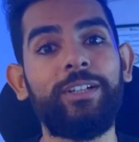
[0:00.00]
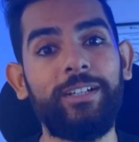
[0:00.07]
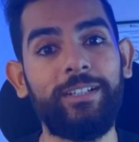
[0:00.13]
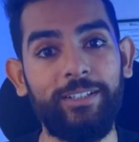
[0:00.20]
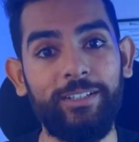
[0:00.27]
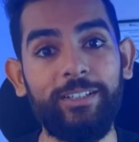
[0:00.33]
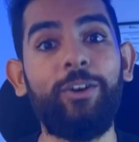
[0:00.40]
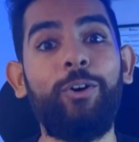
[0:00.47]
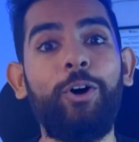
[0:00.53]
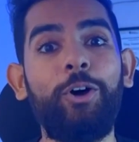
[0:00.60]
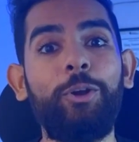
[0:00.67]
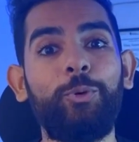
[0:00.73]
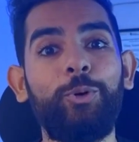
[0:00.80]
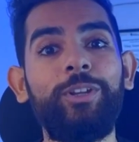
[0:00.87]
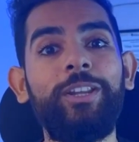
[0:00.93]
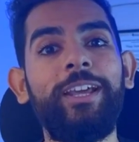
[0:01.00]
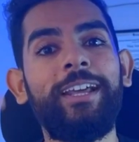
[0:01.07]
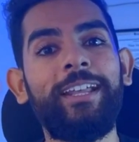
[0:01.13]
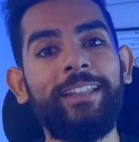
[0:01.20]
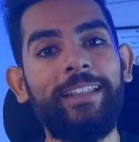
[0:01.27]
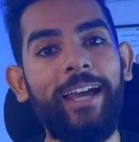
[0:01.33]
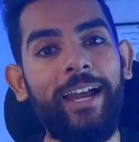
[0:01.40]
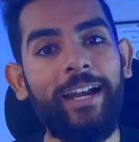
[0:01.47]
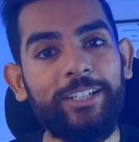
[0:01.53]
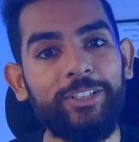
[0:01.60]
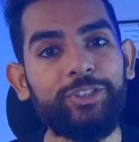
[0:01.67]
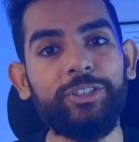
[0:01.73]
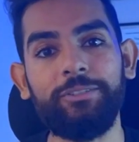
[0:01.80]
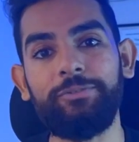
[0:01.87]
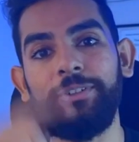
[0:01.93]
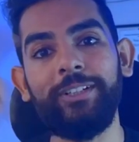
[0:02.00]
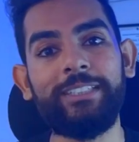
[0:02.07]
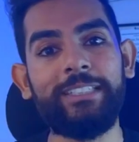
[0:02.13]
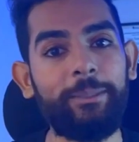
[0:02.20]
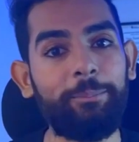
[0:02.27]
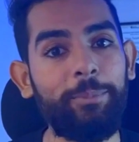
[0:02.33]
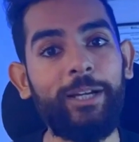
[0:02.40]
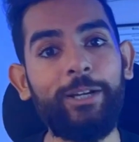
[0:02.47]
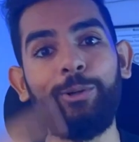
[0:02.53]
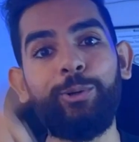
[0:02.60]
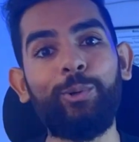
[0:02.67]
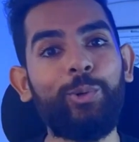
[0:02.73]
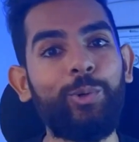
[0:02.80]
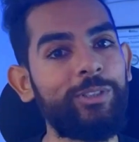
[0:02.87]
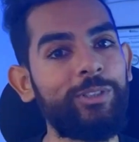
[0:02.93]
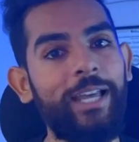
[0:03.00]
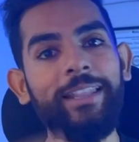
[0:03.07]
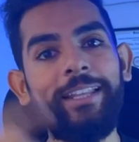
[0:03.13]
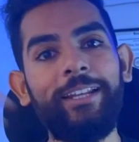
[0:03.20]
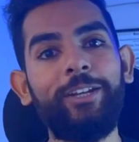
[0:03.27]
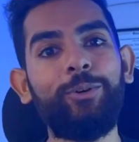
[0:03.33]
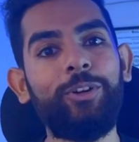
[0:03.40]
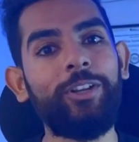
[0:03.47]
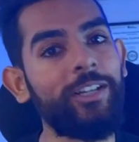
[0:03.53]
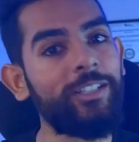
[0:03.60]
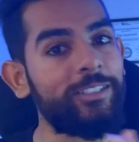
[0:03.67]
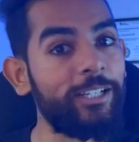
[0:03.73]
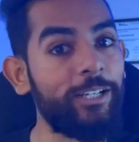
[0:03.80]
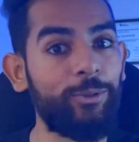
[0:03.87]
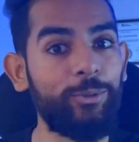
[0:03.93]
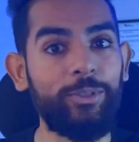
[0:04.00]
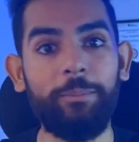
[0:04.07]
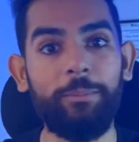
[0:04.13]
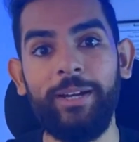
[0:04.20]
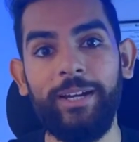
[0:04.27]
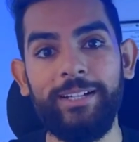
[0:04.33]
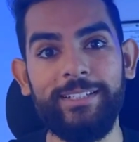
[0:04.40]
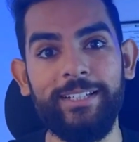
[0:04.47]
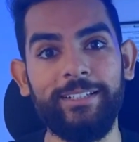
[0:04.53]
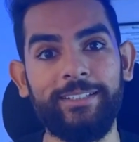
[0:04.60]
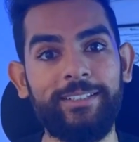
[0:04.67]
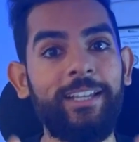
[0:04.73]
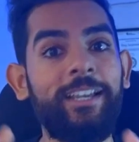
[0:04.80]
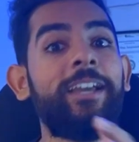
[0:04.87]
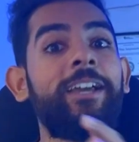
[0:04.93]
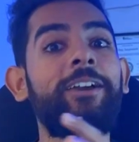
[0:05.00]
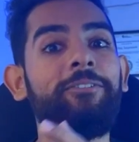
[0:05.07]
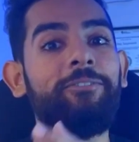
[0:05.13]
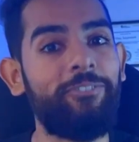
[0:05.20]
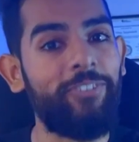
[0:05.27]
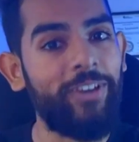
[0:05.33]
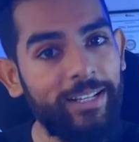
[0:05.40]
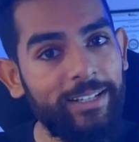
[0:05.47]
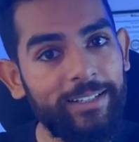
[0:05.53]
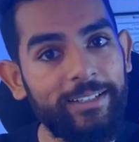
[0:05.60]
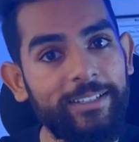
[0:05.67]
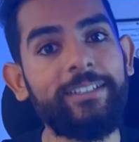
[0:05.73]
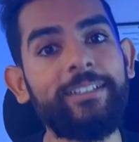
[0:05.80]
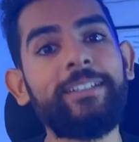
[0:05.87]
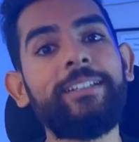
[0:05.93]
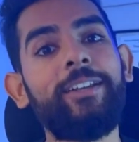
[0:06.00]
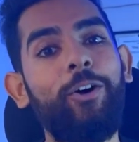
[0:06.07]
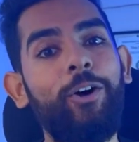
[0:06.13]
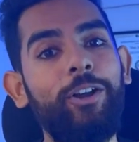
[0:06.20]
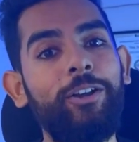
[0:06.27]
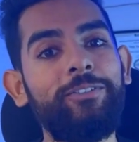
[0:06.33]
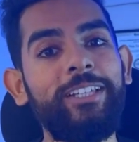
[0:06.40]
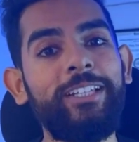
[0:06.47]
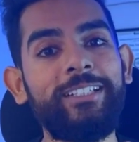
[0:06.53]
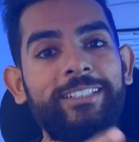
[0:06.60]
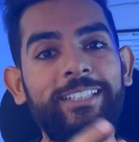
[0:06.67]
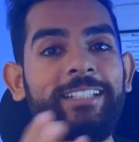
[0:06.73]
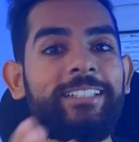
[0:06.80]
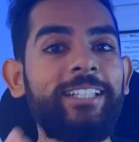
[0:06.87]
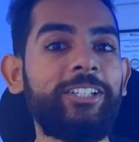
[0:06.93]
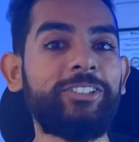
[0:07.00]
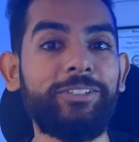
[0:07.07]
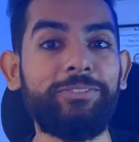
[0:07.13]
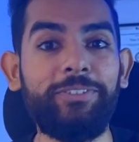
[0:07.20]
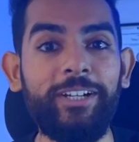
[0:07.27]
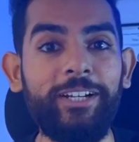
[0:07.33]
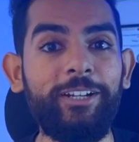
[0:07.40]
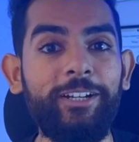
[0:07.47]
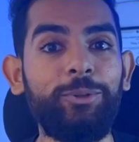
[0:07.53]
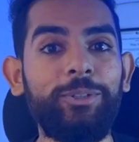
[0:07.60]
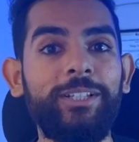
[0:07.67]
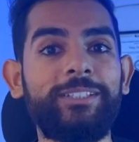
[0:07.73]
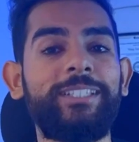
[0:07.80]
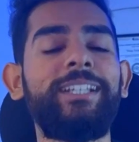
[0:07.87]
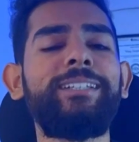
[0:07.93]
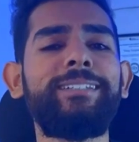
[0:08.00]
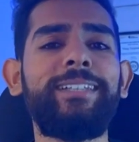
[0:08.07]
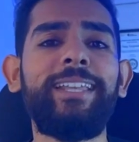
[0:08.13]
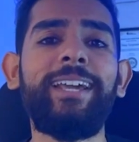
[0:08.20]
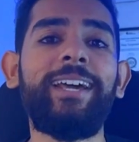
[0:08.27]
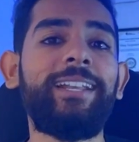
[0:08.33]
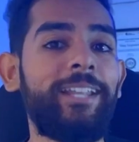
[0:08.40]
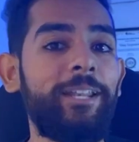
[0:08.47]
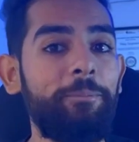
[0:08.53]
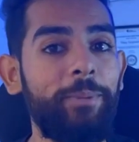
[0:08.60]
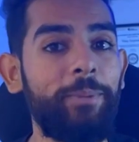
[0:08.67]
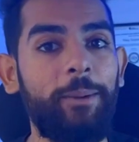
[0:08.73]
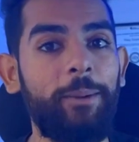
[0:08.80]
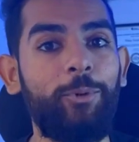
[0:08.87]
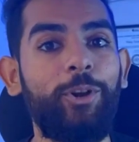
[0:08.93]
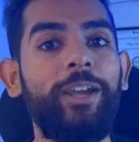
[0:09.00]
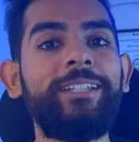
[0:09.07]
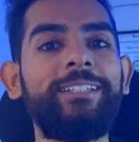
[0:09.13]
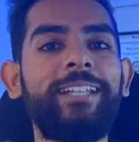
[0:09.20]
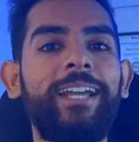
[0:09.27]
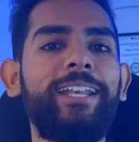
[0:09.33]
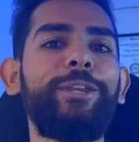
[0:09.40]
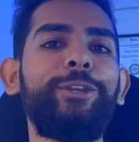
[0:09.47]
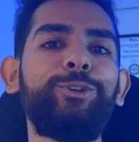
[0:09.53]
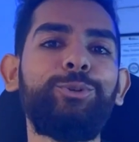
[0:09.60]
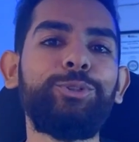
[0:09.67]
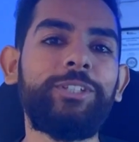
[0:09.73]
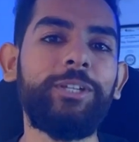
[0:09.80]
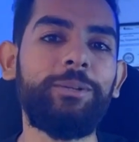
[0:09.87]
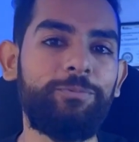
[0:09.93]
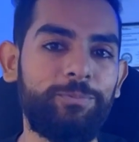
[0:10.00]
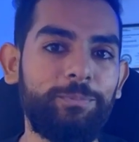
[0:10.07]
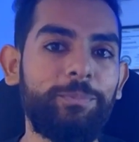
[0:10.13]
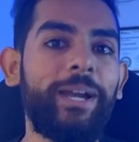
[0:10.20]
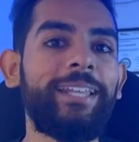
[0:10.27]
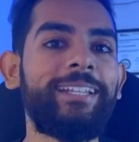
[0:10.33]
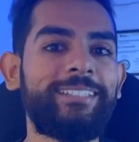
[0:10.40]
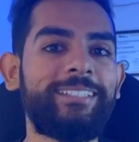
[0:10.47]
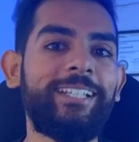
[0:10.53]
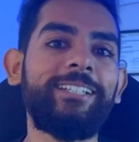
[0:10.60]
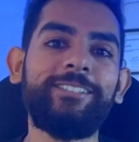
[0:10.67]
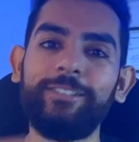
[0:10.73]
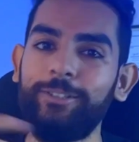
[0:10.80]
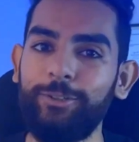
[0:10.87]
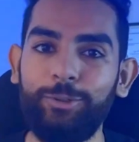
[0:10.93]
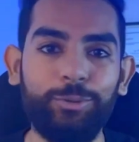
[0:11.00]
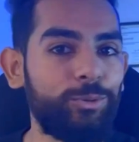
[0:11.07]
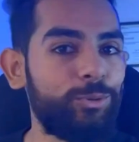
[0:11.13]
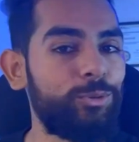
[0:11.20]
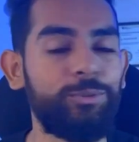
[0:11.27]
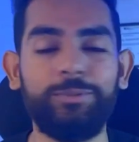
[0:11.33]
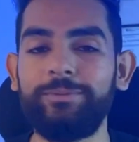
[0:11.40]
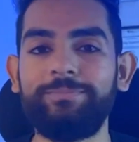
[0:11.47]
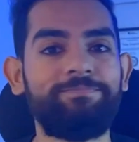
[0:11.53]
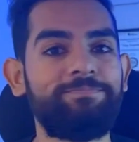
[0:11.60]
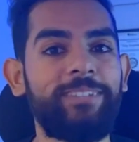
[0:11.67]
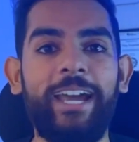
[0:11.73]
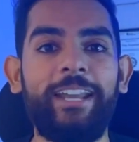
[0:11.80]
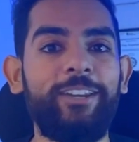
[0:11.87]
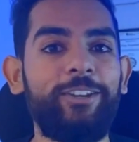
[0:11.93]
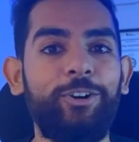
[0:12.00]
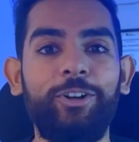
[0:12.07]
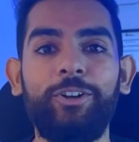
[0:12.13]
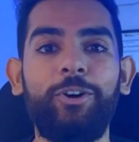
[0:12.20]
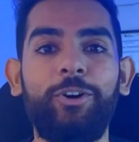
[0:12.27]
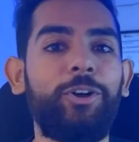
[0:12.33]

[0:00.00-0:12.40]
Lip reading: the hormone that shuffles the blood glucose and the nutrients into the blood cells. When all of these things are shuffled into the cells, they are then metabolized and used up by the cells to carry on all